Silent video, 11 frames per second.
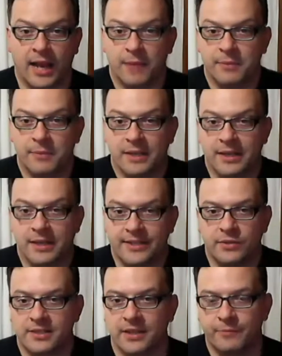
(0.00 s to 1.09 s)
lucky too,
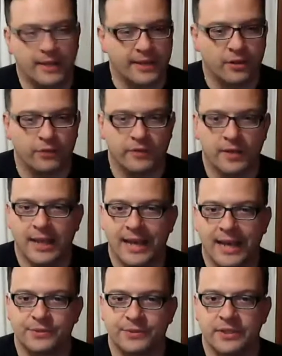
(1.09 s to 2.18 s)
because I've over the
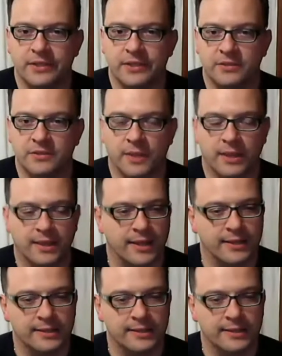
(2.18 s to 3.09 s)
last few years with